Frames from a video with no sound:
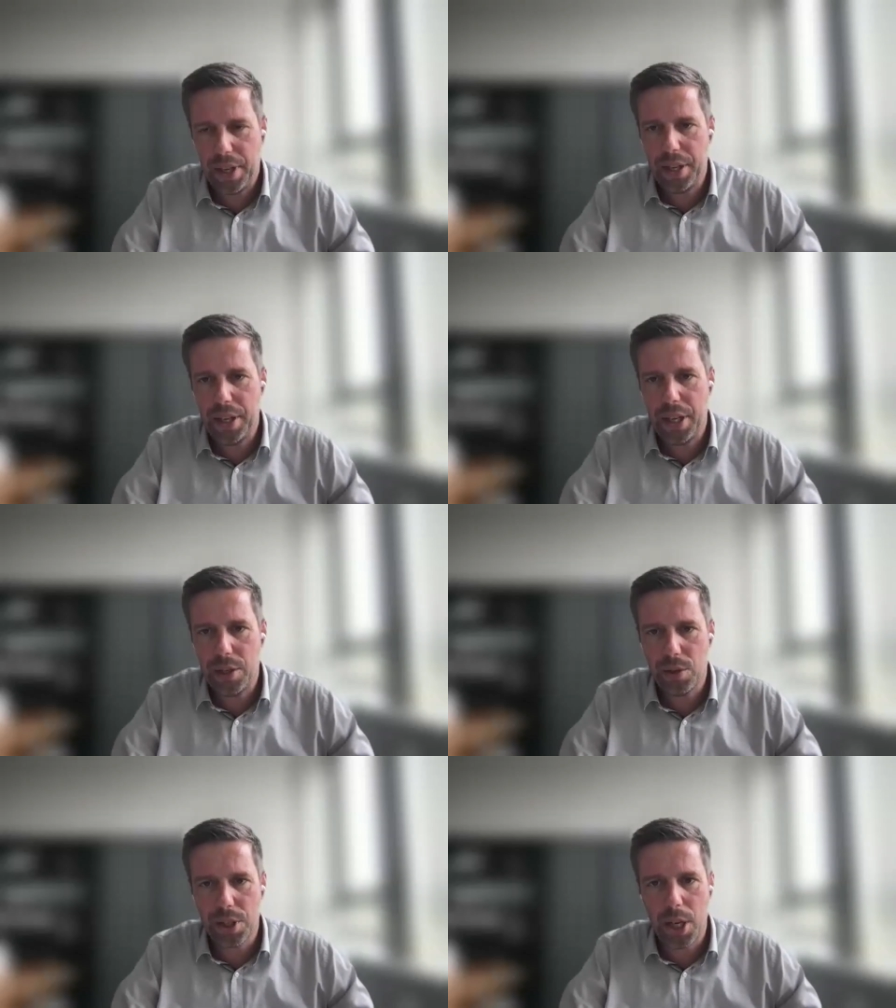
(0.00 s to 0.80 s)

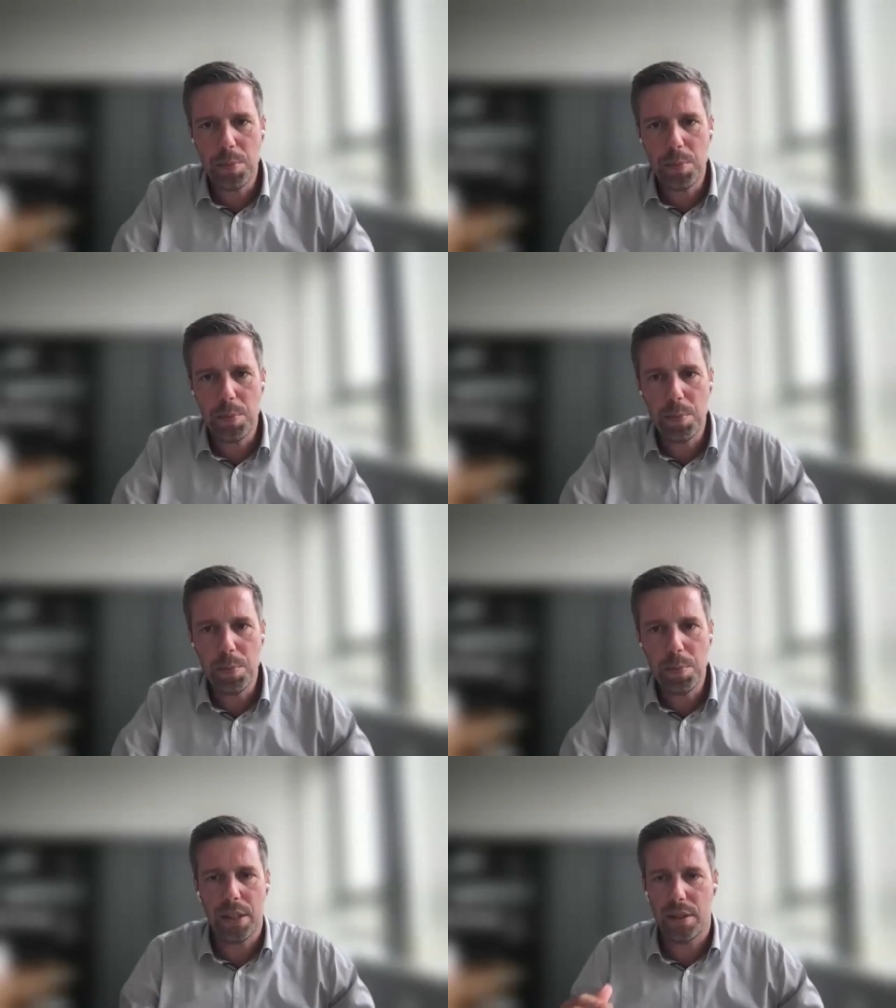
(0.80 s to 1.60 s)
in your taper,
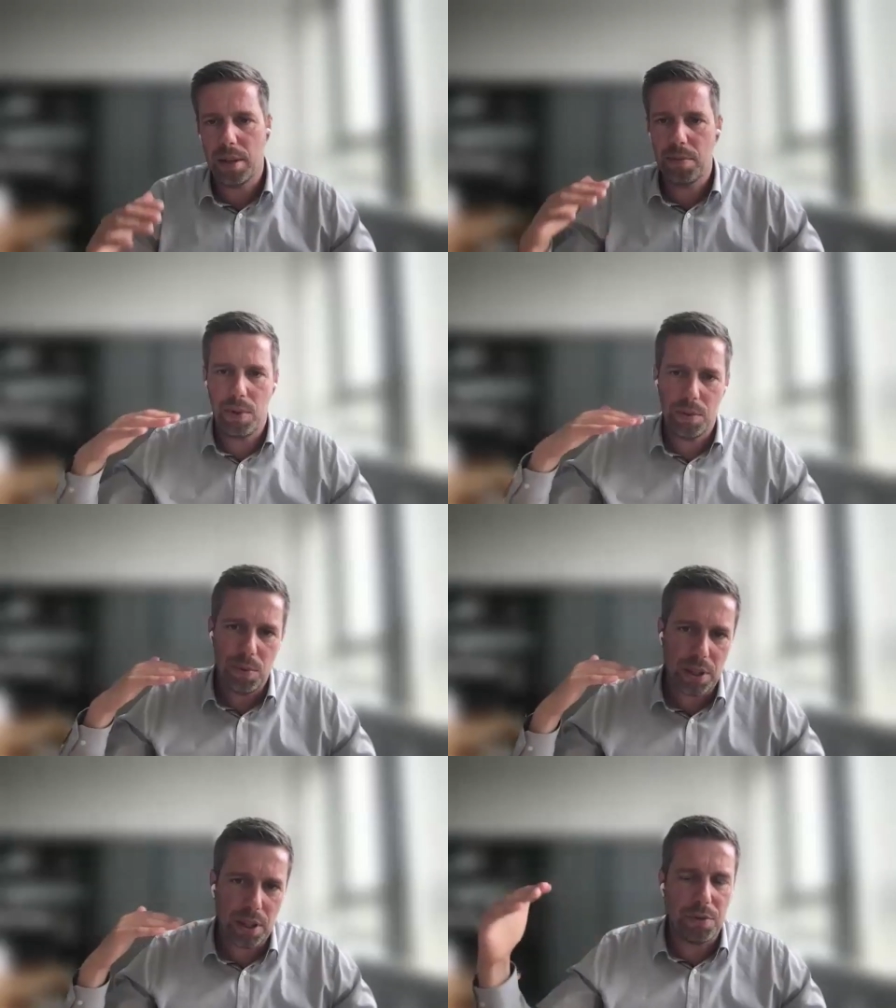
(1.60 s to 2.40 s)
and that
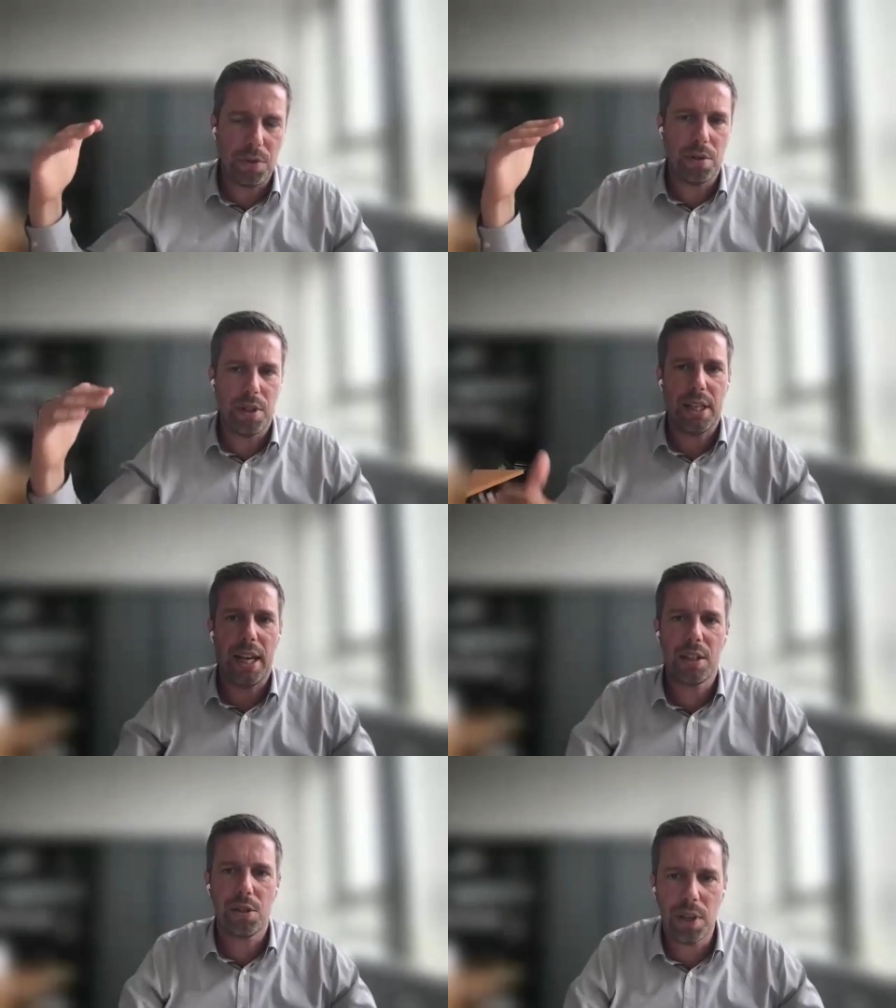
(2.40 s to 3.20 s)
gives you this
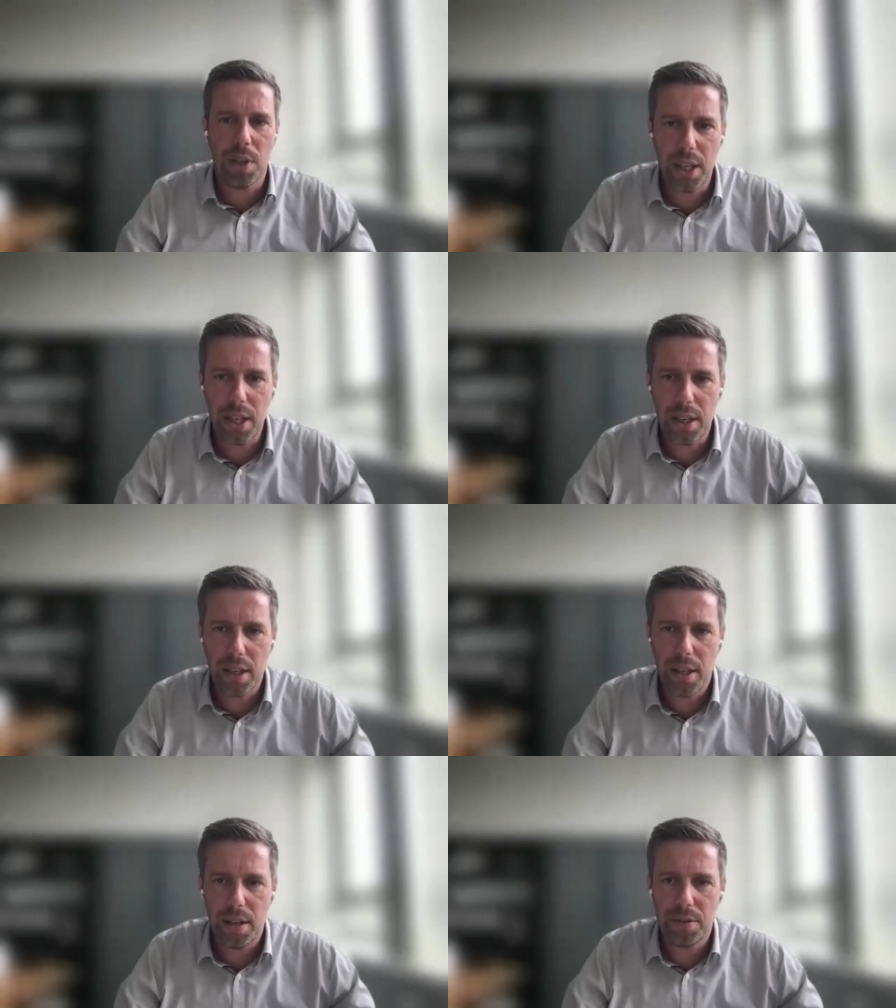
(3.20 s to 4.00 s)
extra
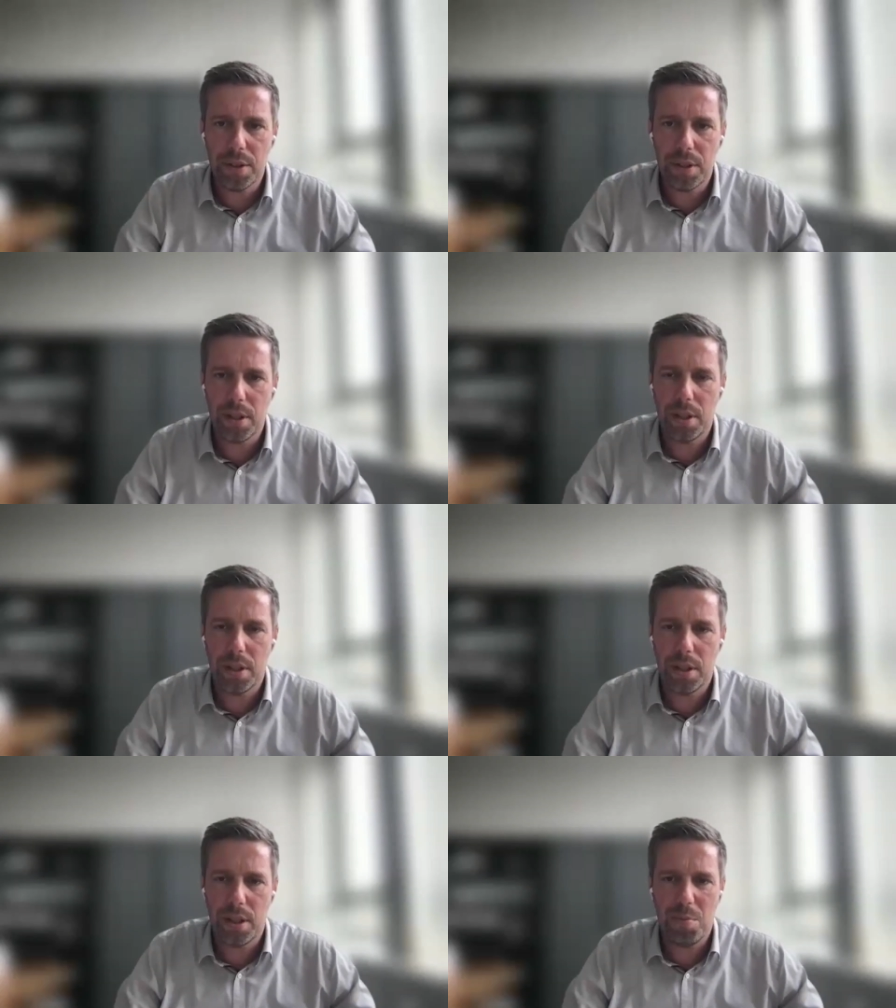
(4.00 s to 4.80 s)
kick
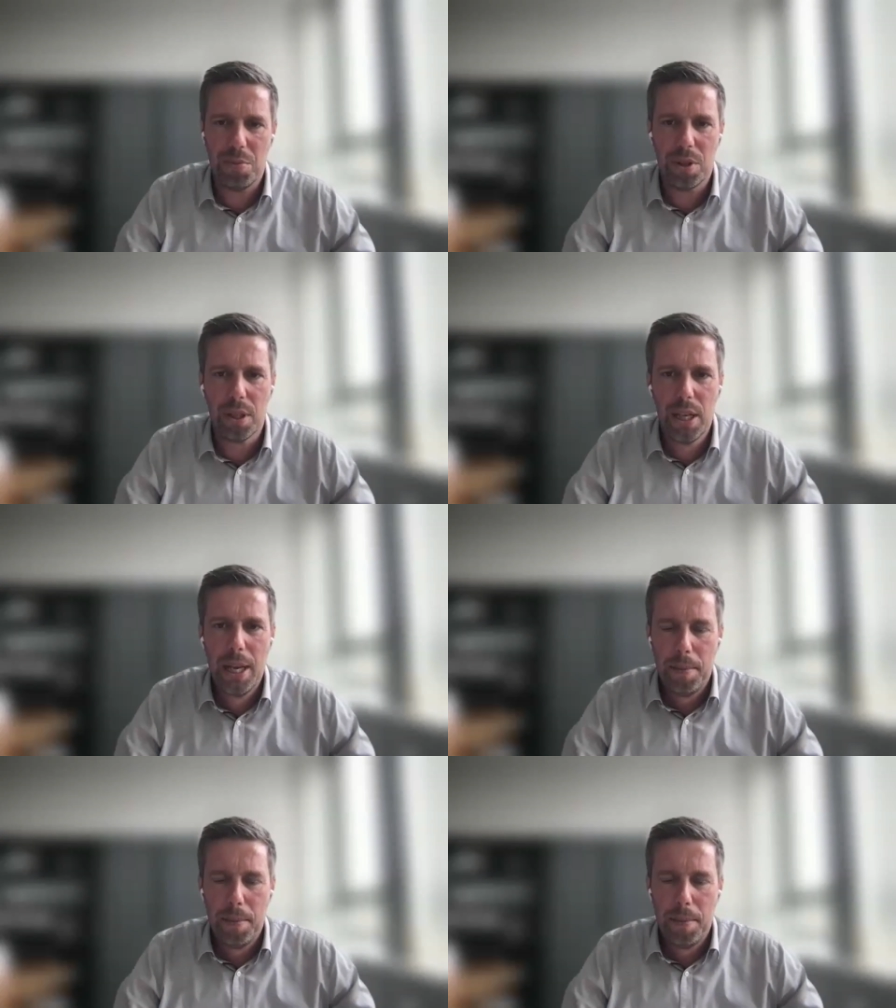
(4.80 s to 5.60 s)
after tapering.
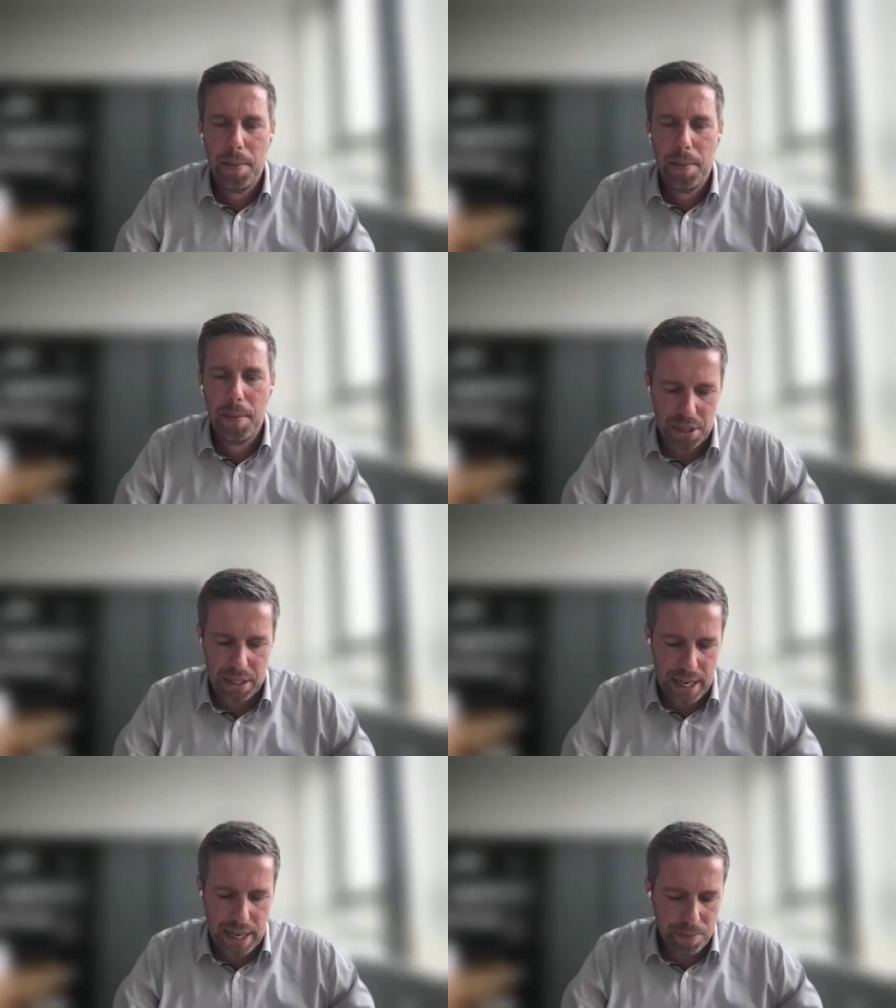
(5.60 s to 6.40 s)

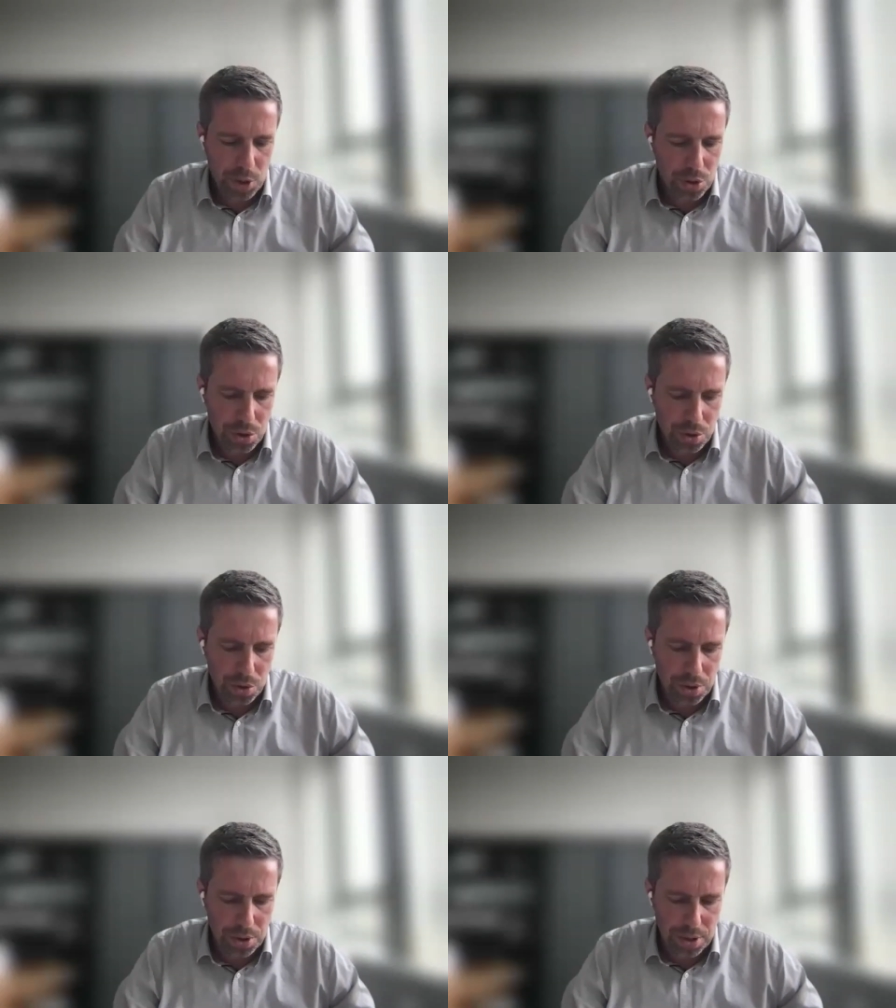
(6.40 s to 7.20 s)
But I'm not
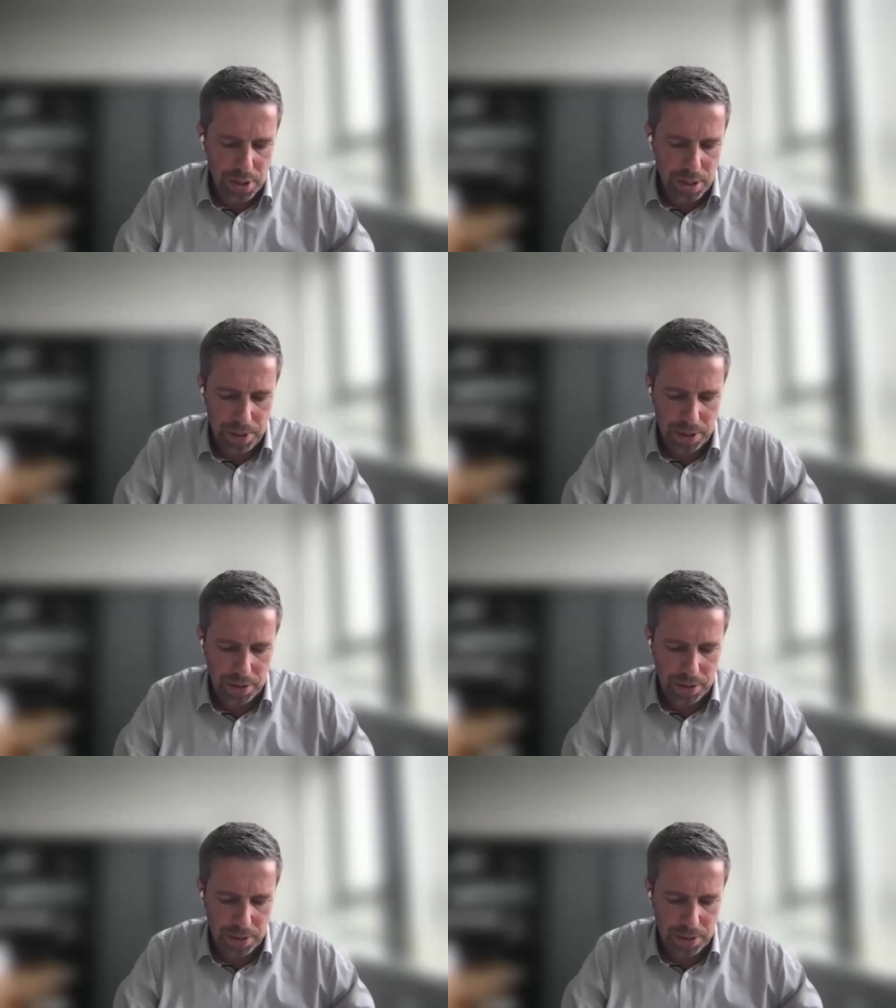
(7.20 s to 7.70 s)
sure.